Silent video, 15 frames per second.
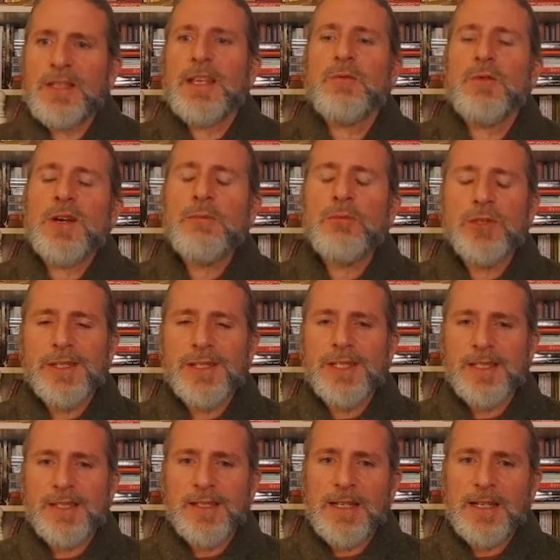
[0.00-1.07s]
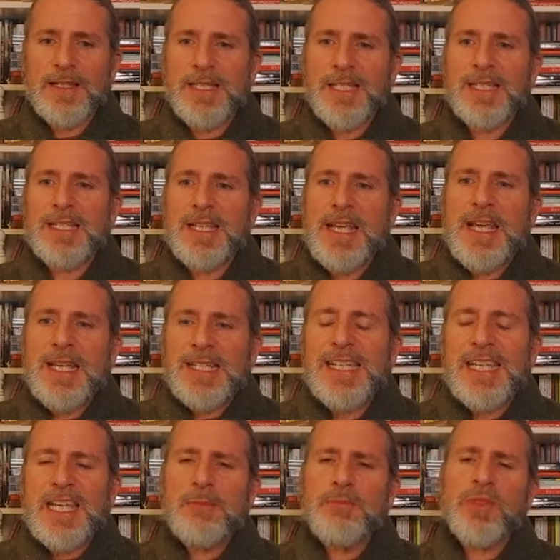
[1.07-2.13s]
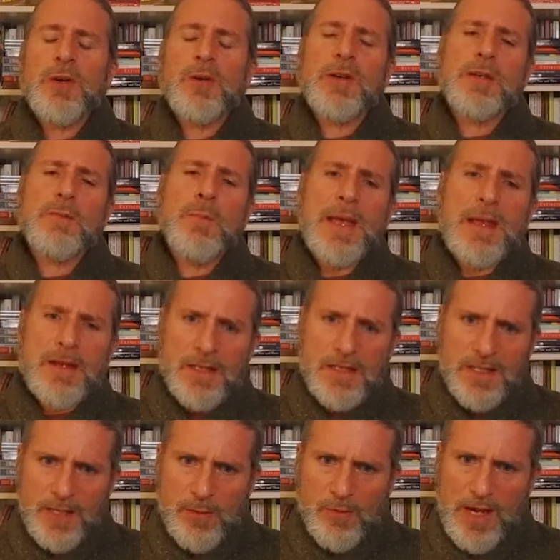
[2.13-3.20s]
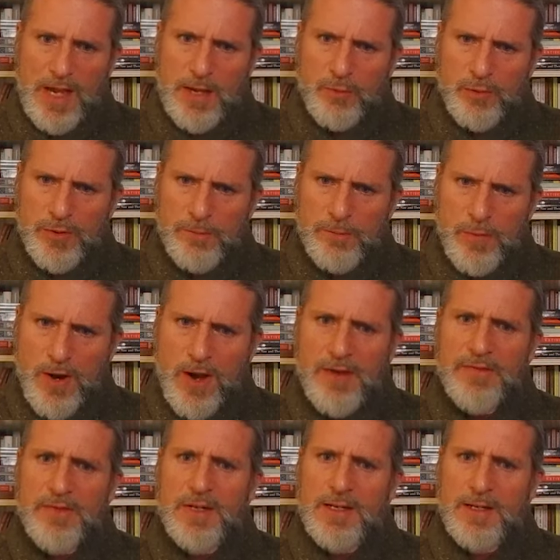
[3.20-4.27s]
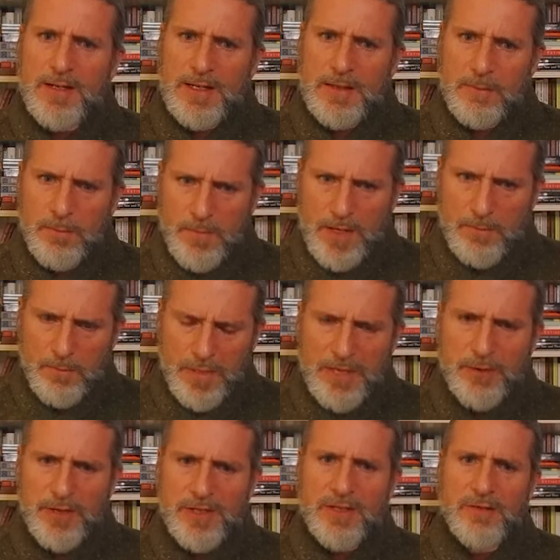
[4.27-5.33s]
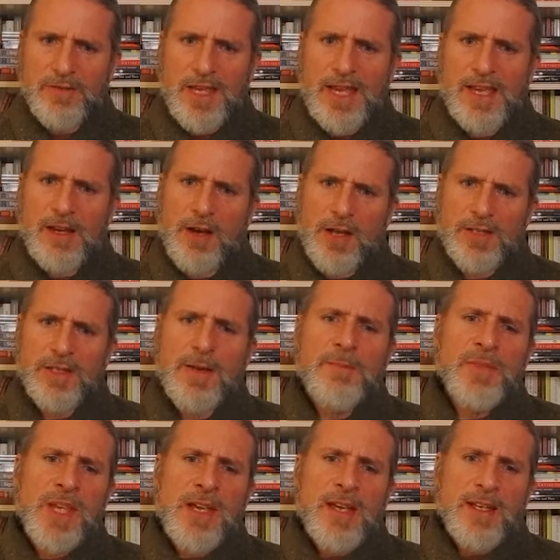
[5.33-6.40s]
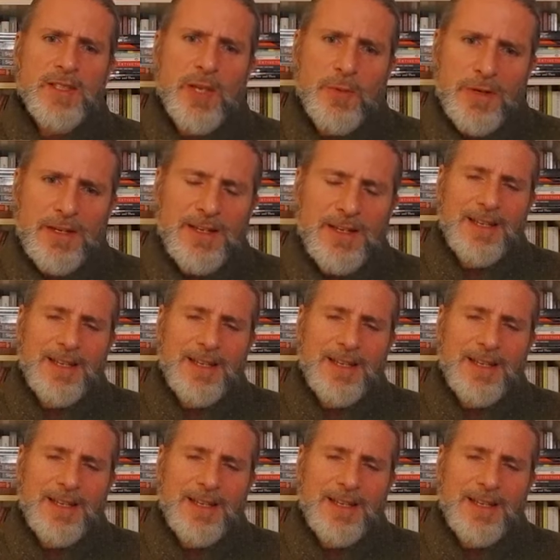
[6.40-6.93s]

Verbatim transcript: They were able to to to keep their independence. They were able to profit in in, in periods of chaos, and so.